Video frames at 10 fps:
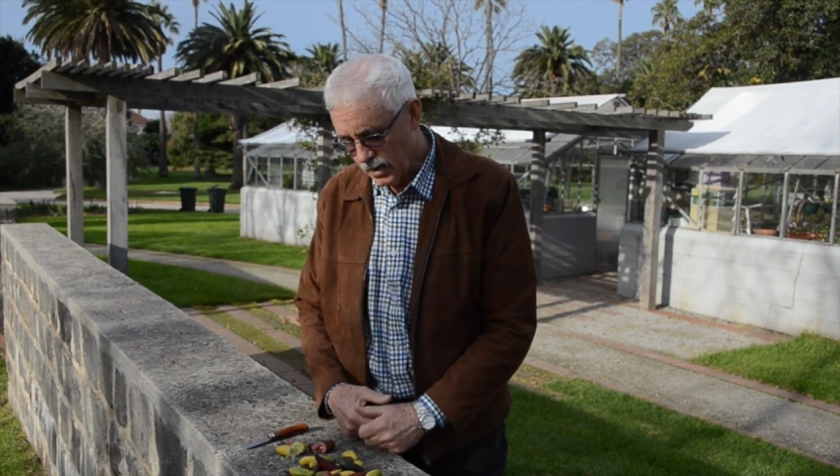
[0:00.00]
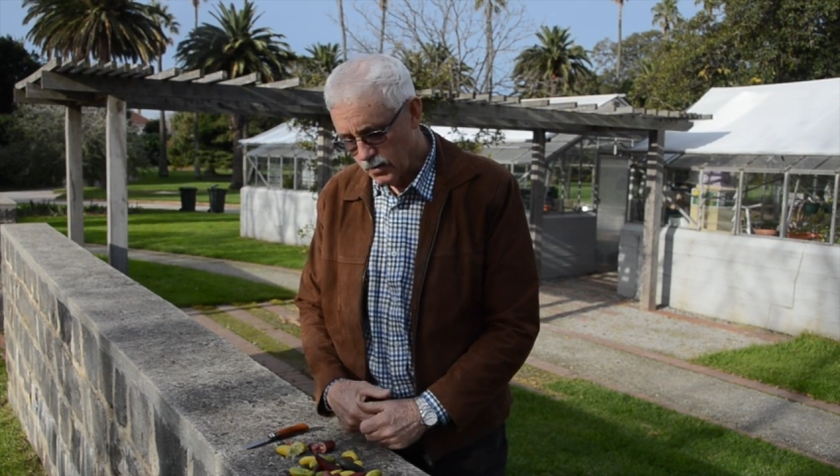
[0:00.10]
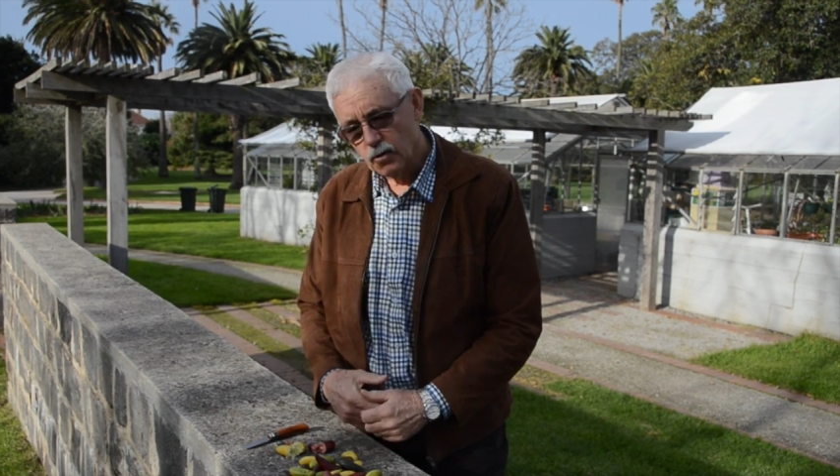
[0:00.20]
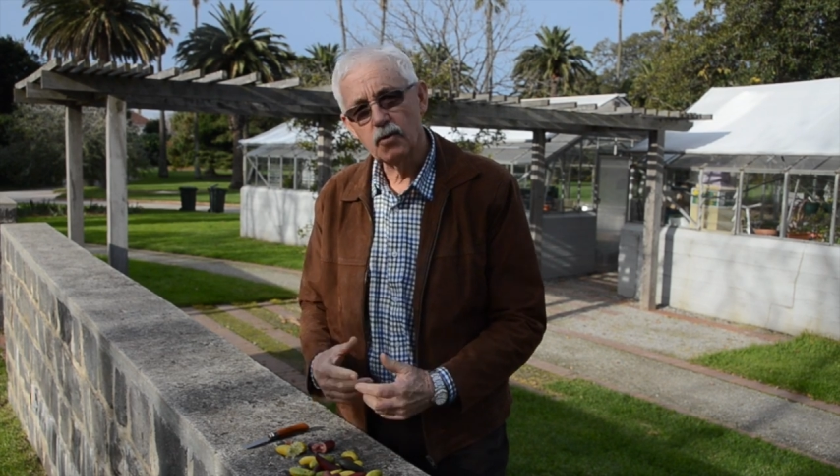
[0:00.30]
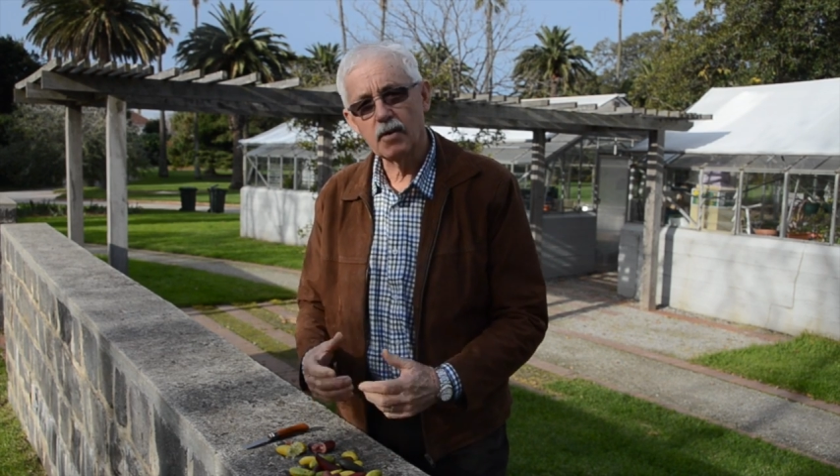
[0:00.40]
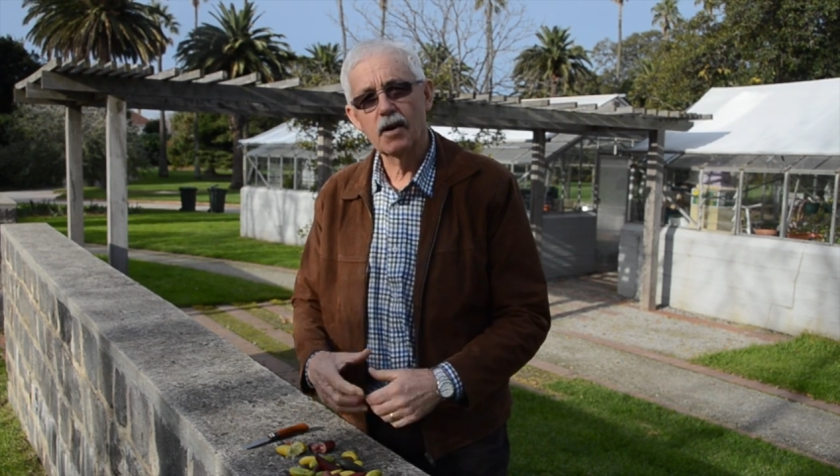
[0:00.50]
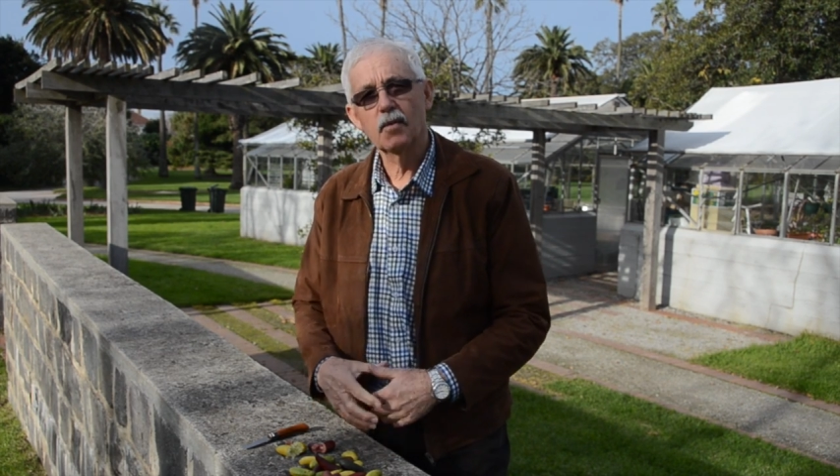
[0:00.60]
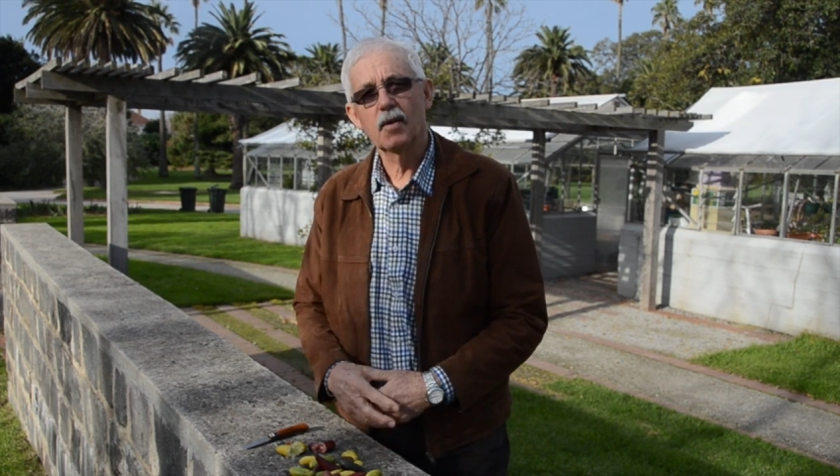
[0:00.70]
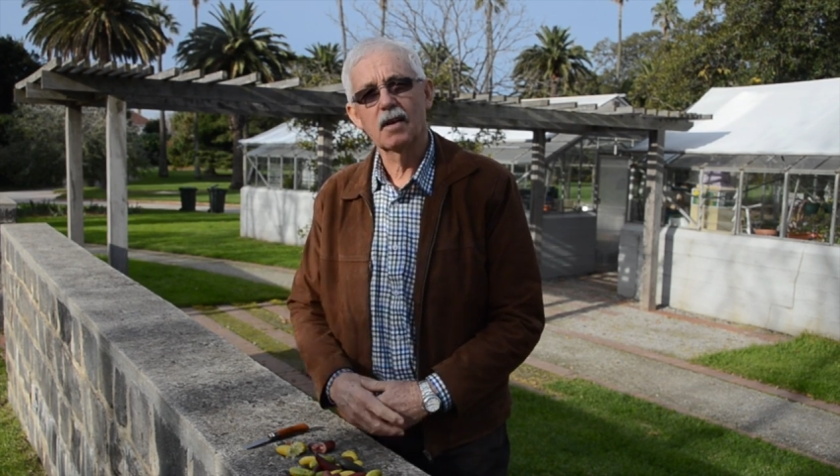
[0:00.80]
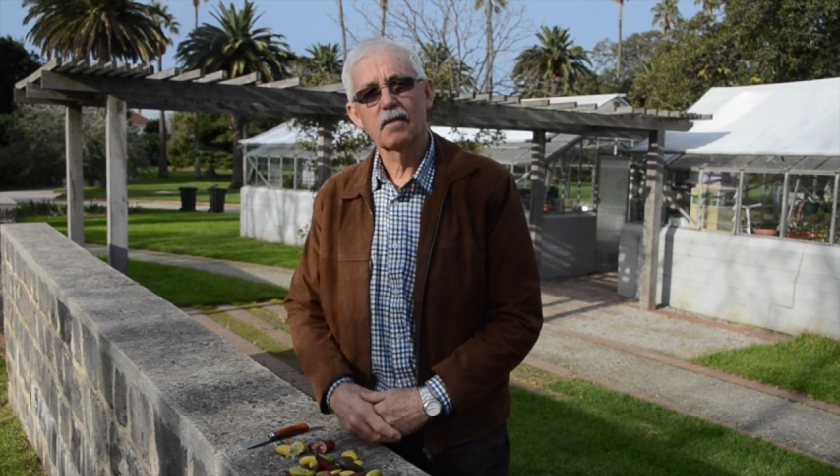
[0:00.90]
They all grow
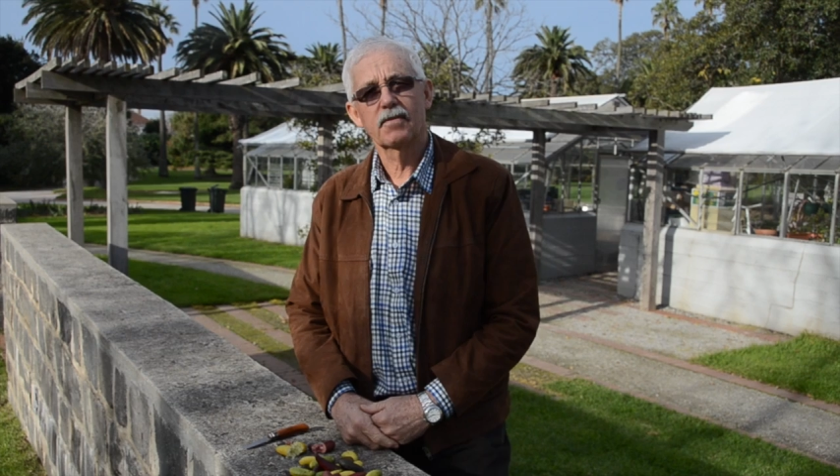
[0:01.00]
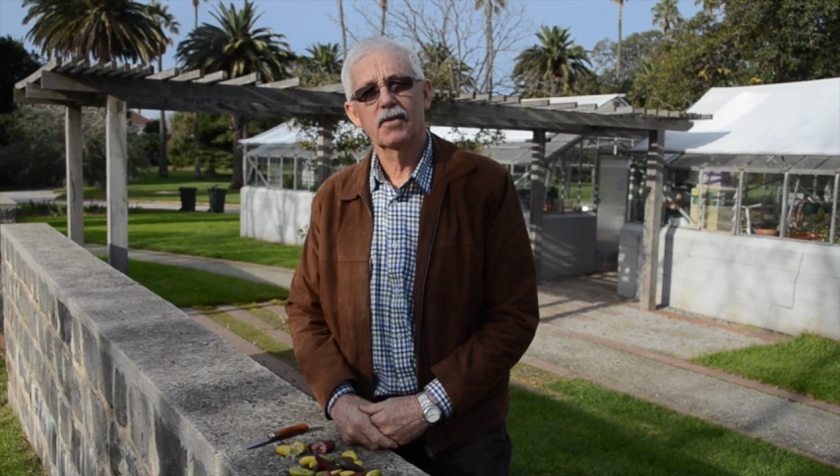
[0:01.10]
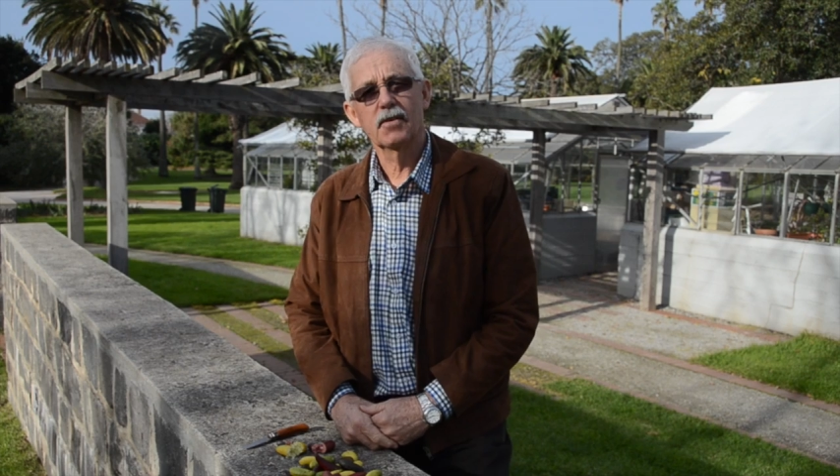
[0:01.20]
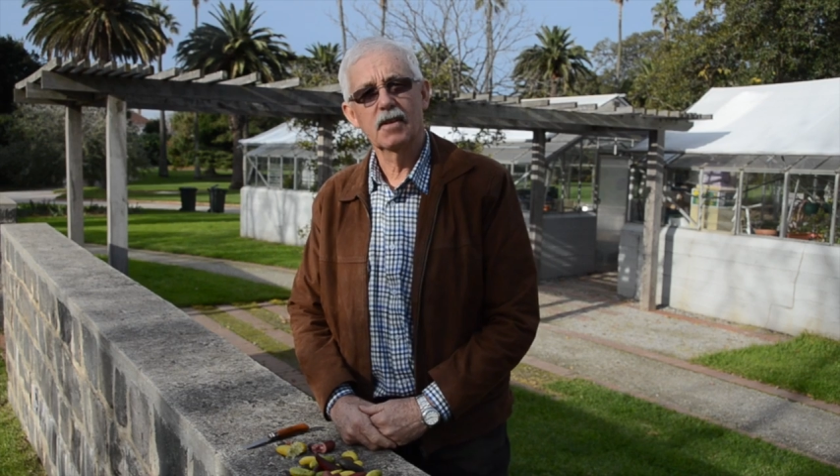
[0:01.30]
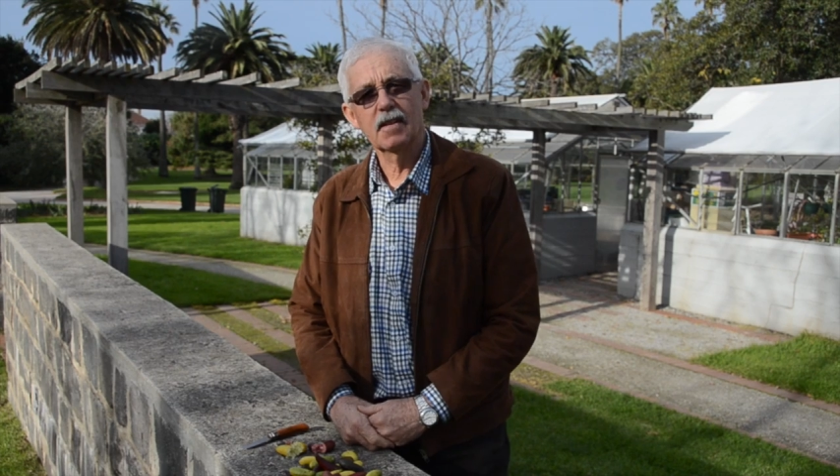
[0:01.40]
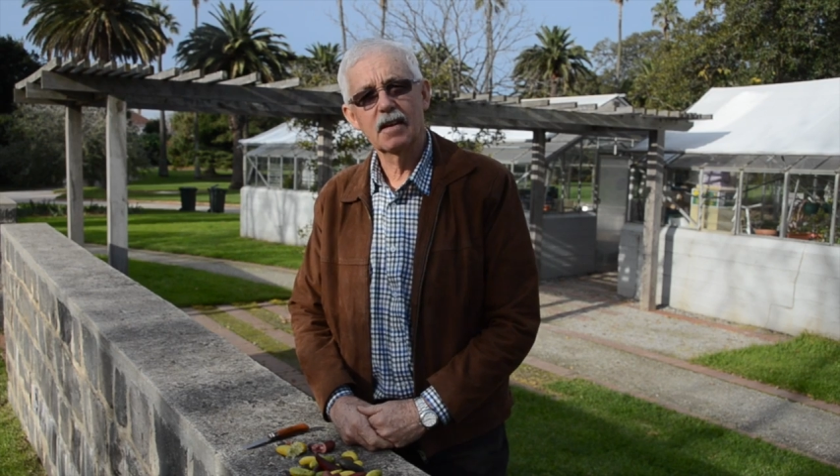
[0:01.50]
well and fruit in